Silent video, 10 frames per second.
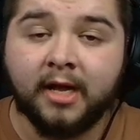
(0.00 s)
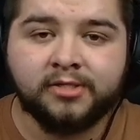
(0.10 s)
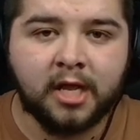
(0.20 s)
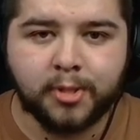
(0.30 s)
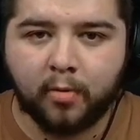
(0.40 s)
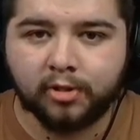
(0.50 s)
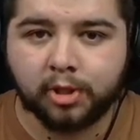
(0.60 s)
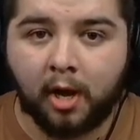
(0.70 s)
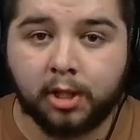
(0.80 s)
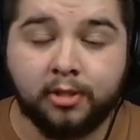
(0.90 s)
default
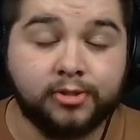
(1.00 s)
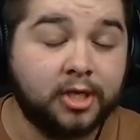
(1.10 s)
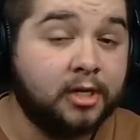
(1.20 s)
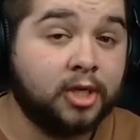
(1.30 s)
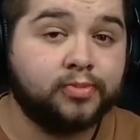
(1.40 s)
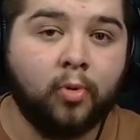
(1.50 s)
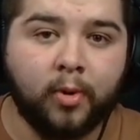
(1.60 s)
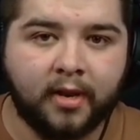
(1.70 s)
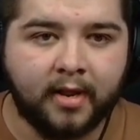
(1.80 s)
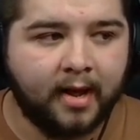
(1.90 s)
instructions, does more
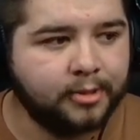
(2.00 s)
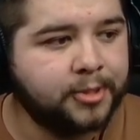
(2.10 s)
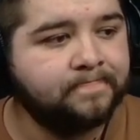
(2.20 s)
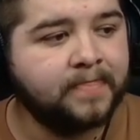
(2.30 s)
than enough.